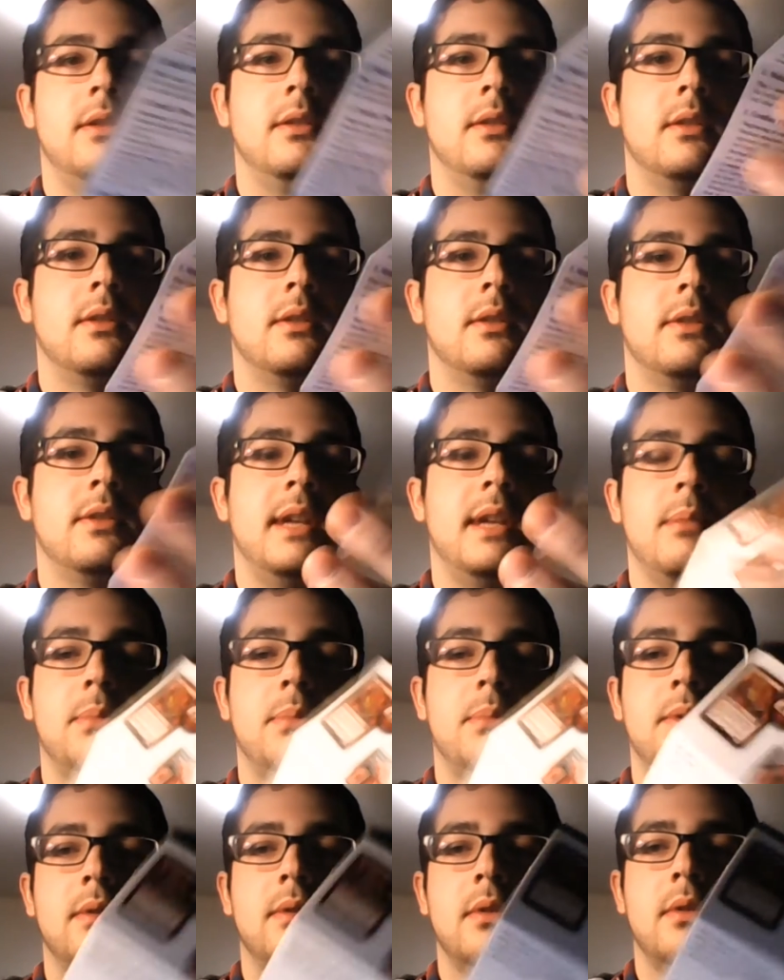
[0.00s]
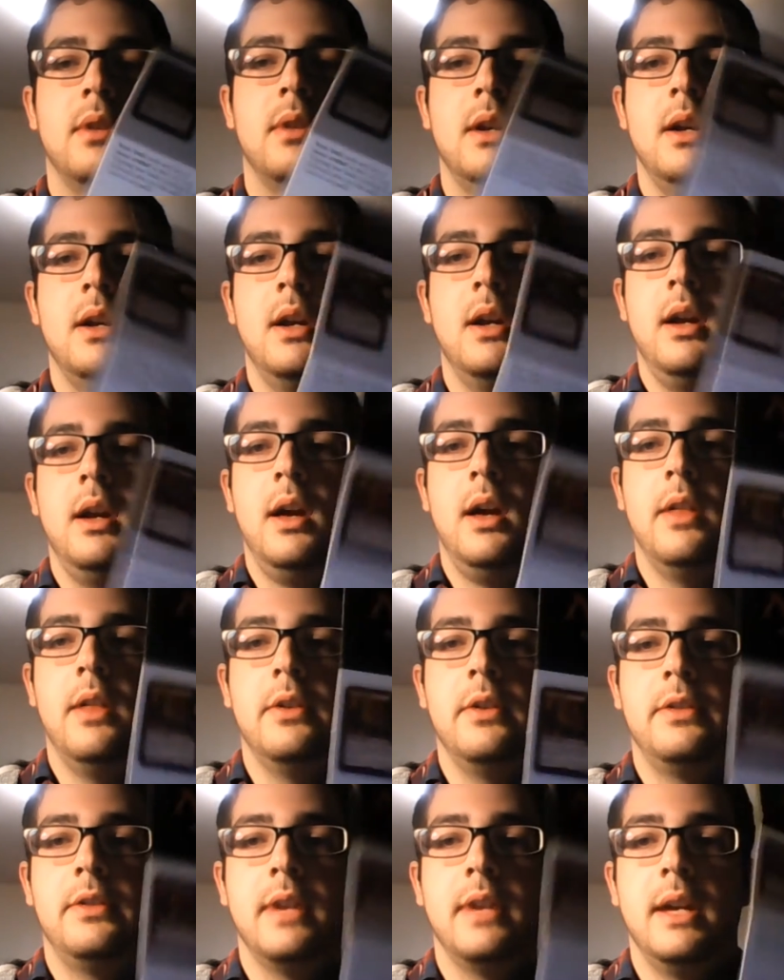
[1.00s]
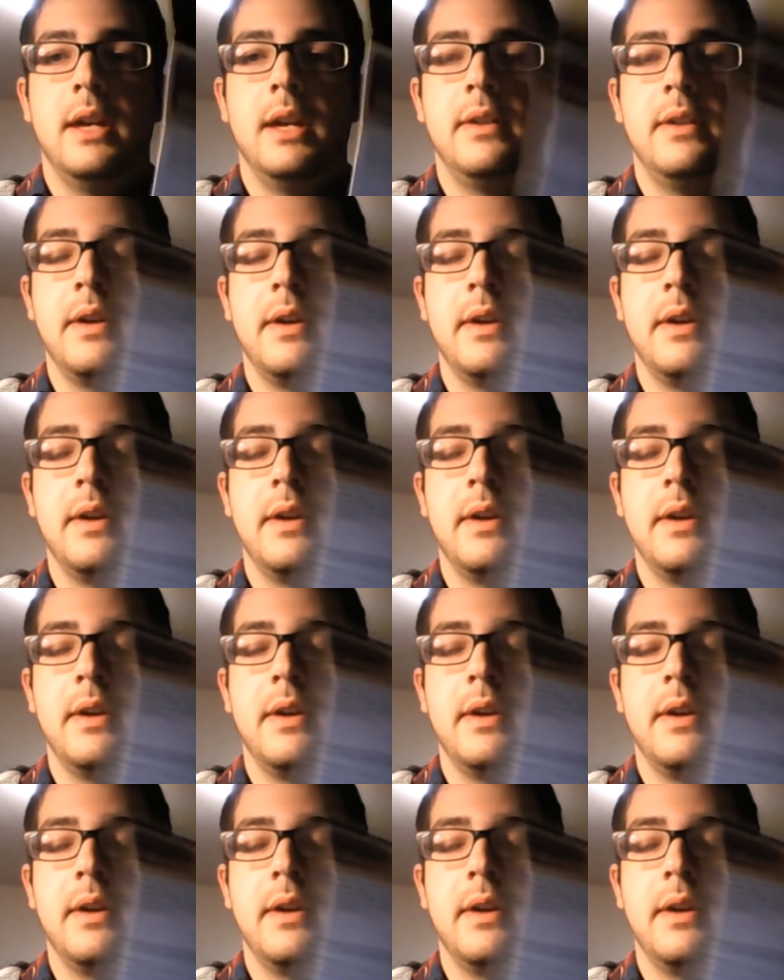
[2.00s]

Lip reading: and steps. Other side is how to